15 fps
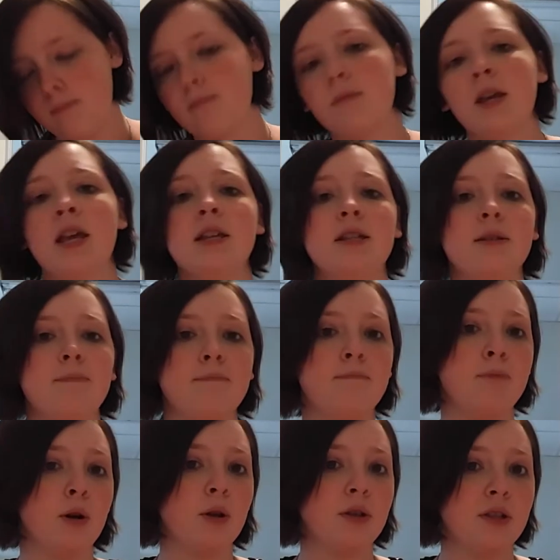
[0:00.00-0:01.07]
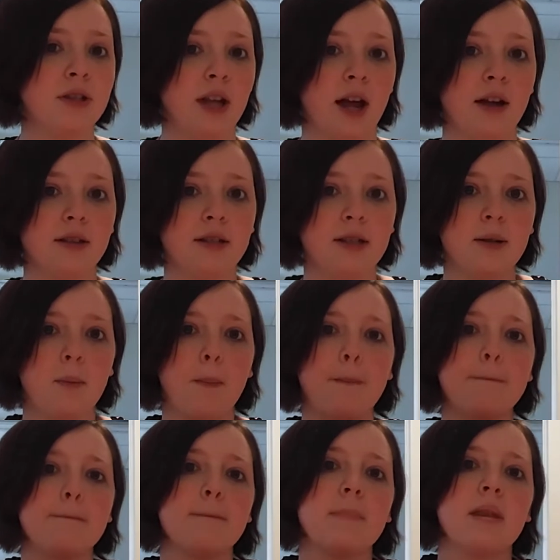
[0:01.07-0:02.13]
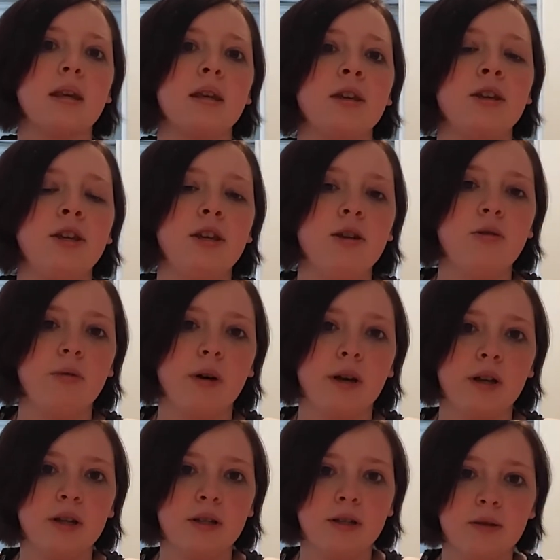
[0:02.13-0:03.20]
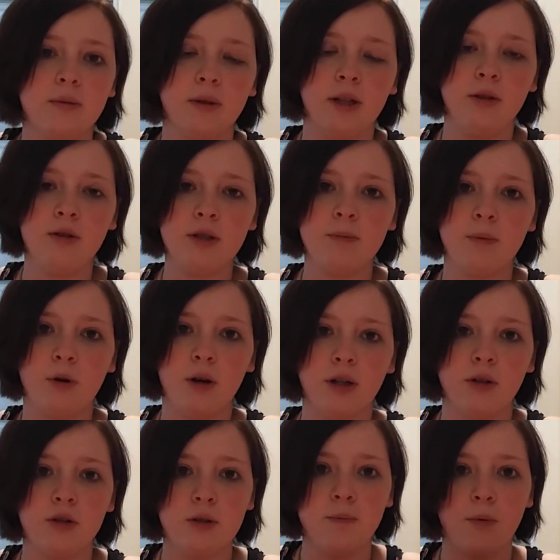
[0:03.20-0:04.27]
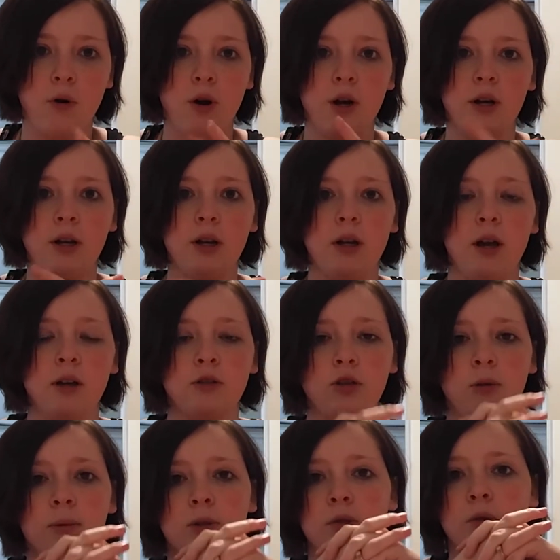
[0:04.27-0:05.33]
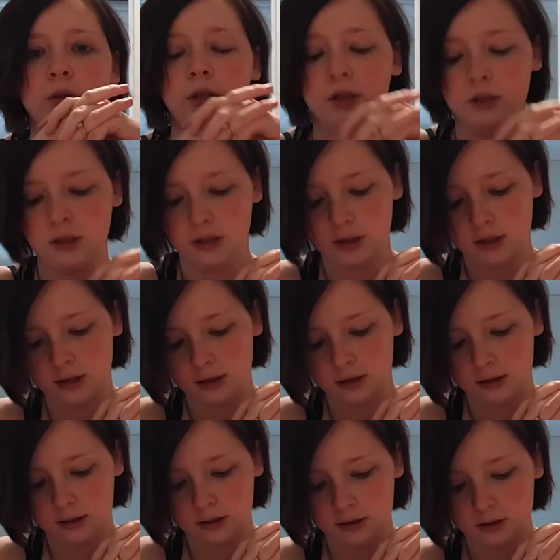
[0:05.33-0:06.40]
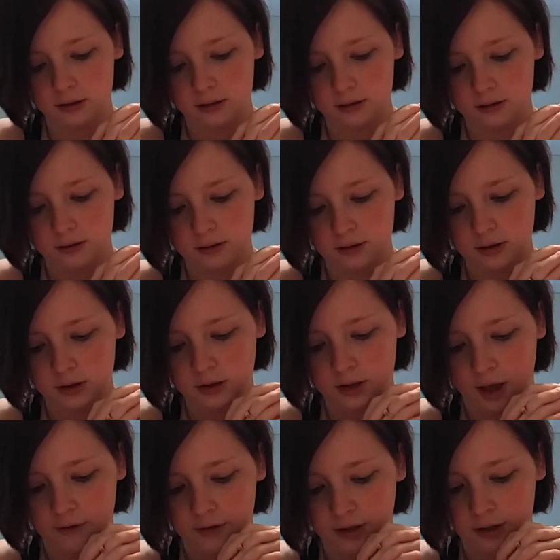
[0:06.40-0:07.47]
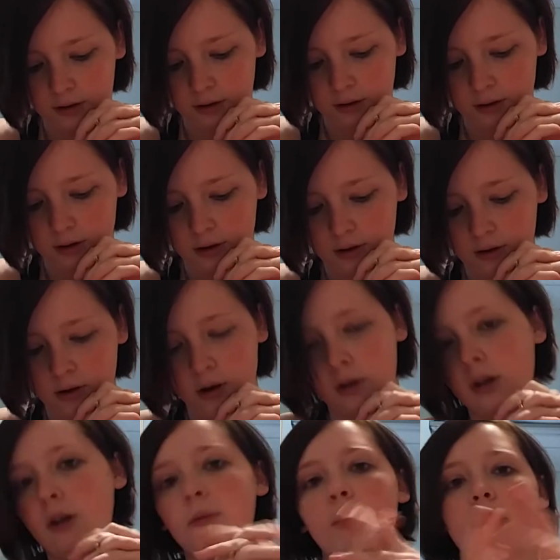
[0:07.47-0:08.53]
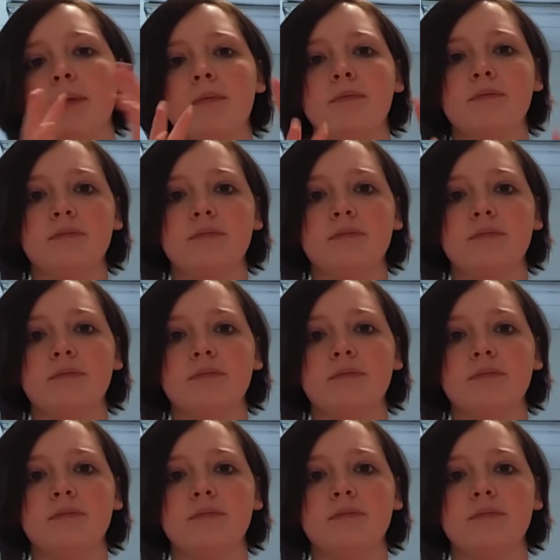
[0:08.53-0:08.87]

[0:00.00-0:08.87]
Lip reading: His birth stats. When he was born October 27th. Oh, never mind.